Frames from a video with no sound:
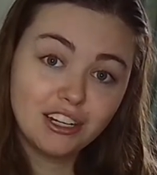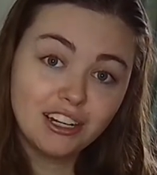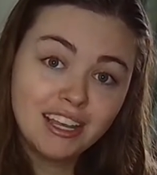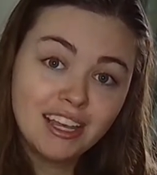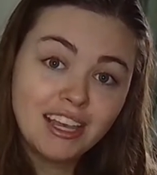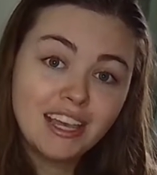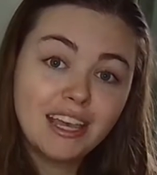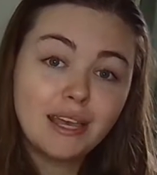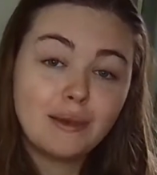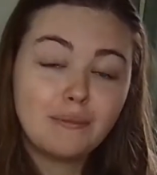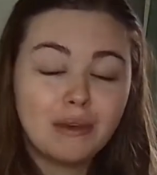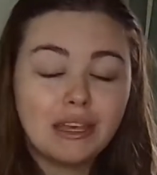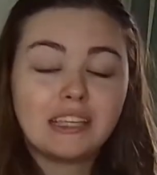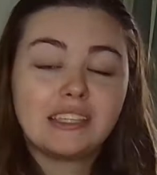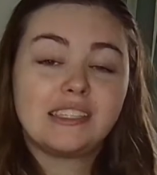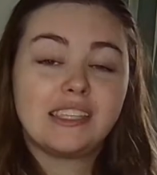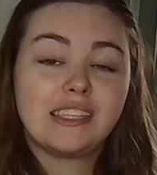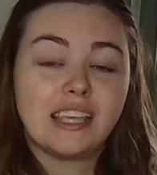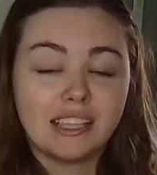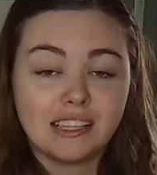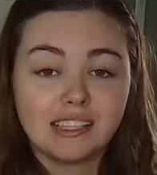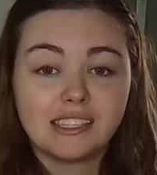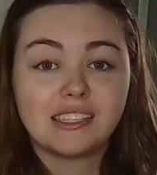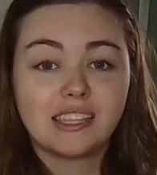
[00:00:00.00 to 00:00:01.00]
it makes
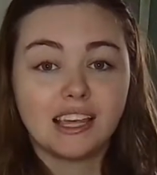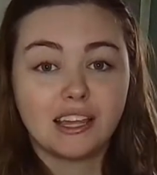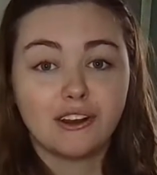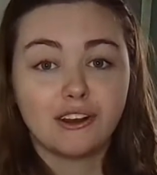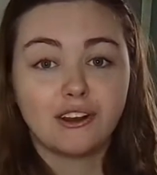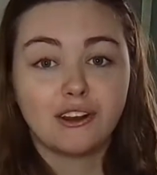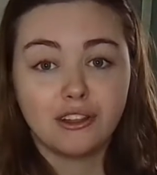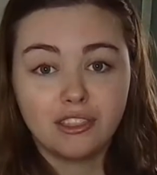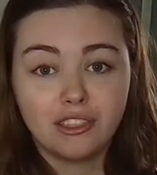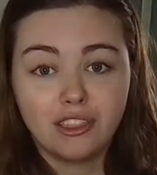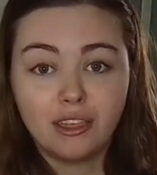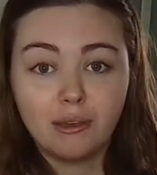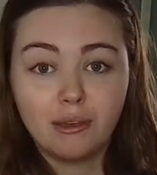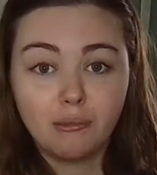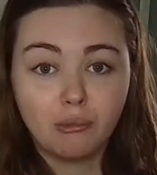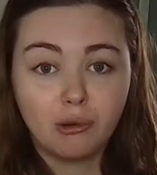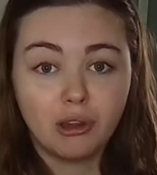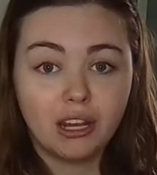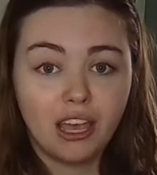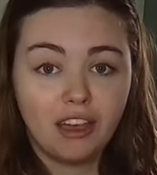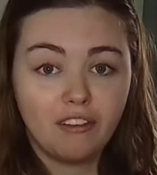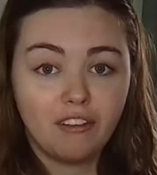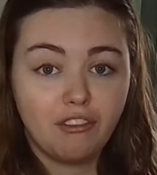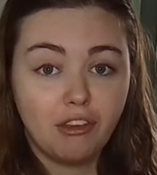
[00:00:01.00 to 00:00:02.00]
sense that her theme would
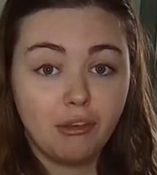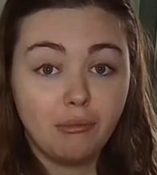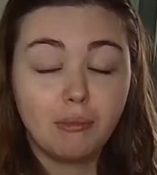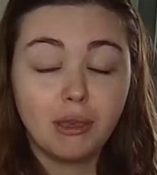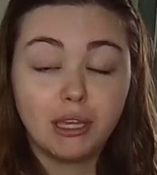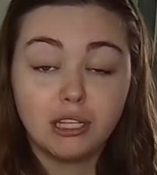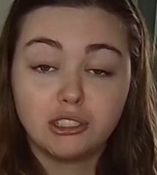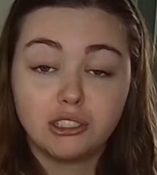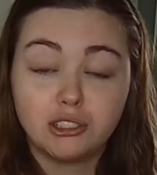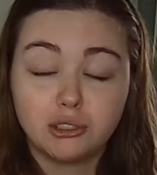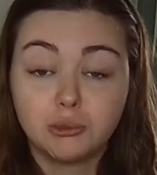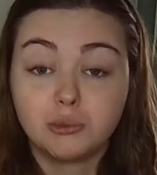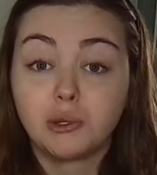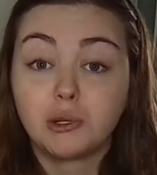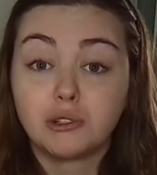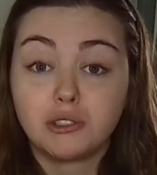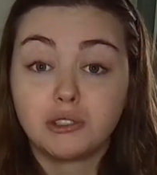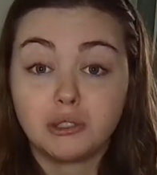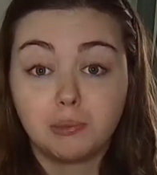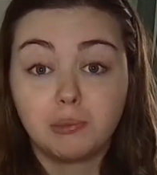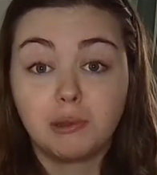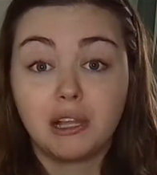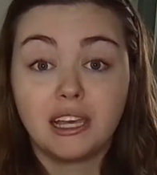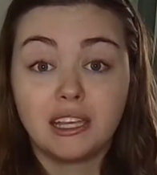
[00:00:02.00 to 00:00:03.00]
have a major role to
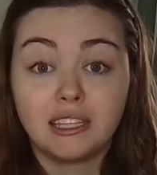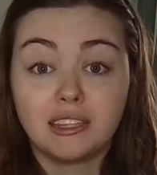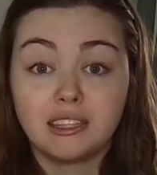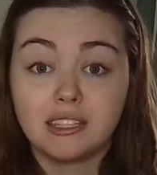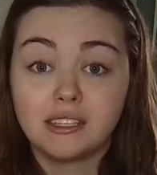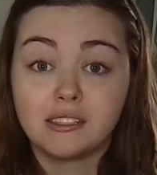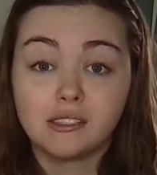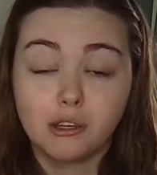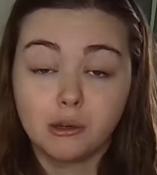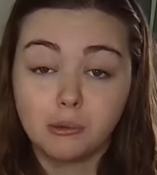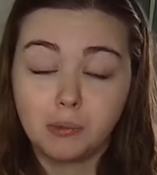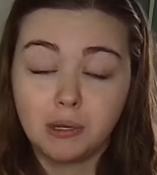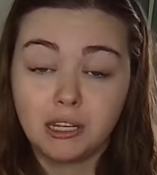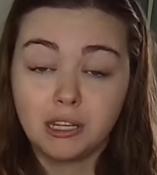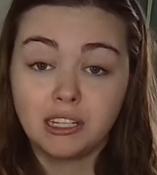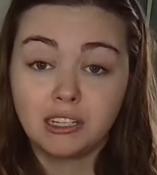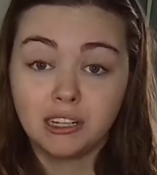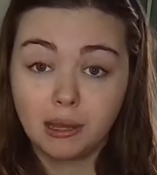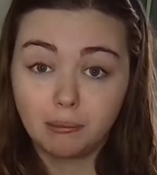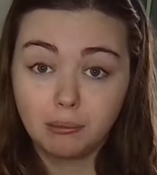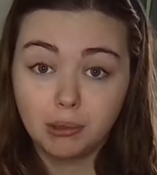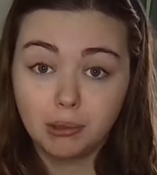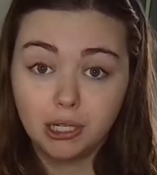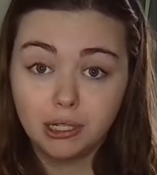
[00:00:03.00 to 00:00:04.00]
play in this opening
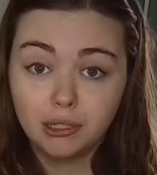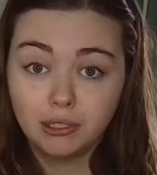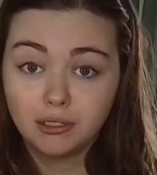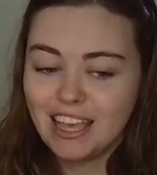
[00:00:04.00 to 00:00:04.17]
number.